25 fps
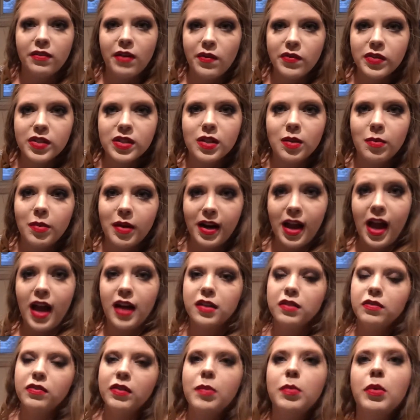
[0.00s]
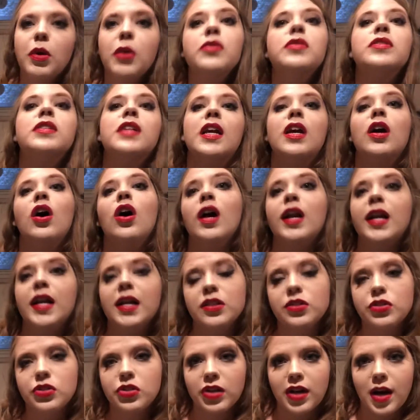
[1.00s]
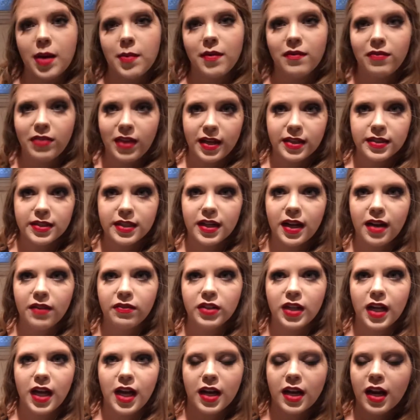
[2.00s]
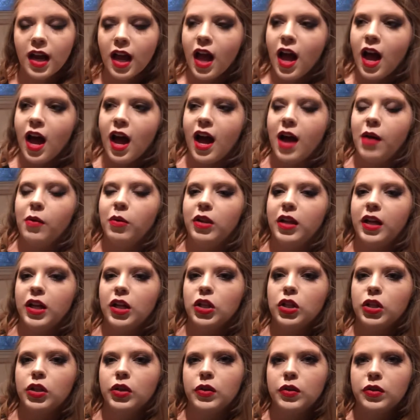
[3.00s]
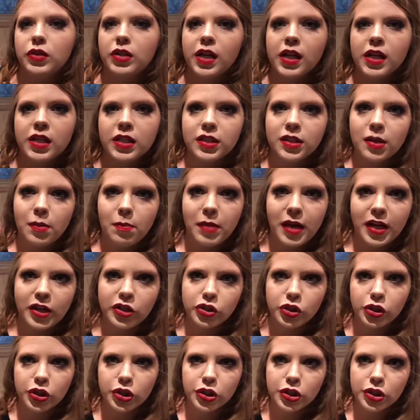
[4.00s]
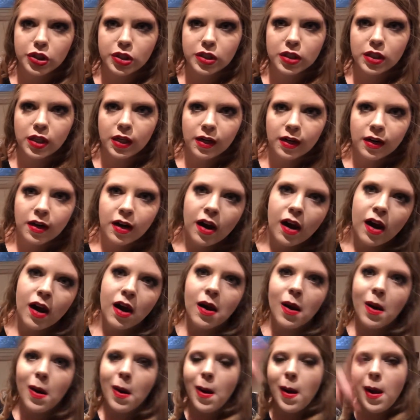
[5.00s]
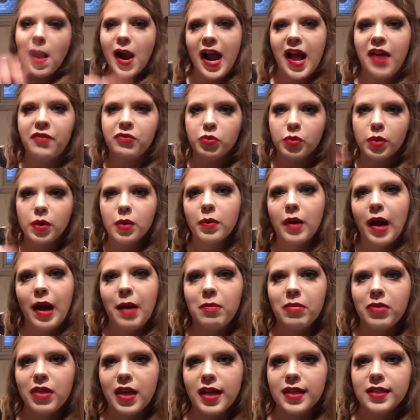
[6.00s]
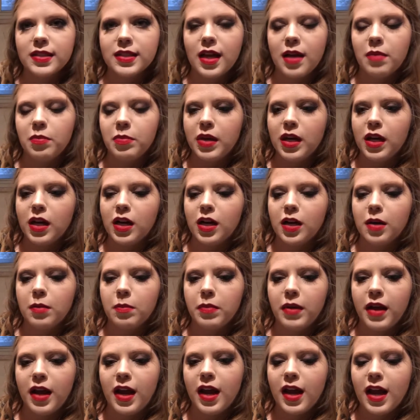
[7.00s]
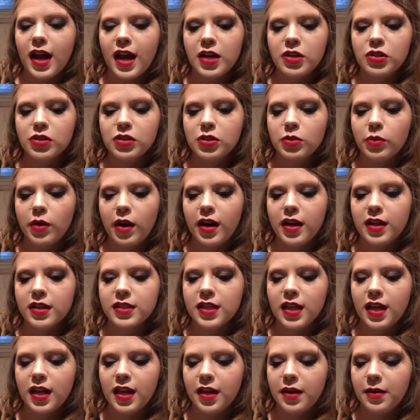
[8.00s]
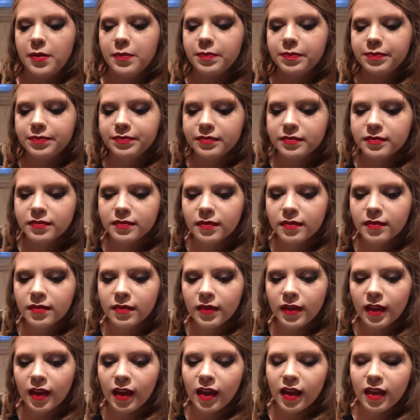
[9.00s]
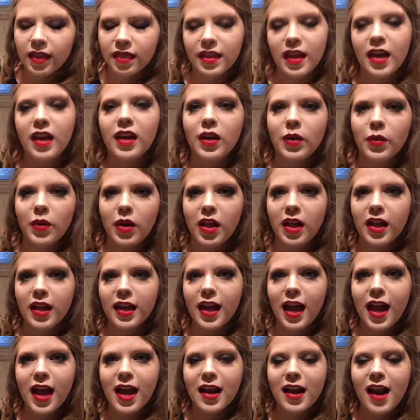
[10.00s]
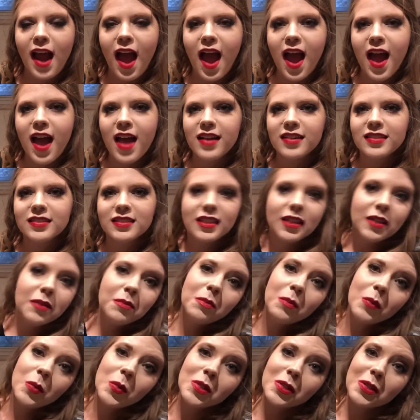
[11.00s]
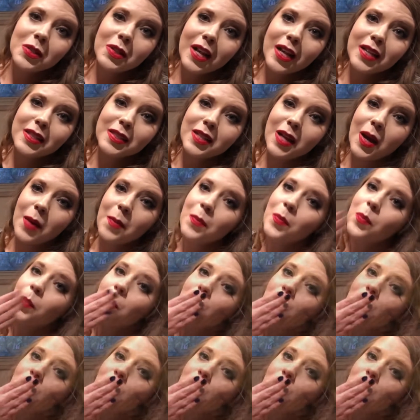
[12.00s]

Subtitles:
I've still been actively posting on Instagram of things that I've done. I will include some pictures after we wrap things up here, but I just wanted to thank you all again, and until next time.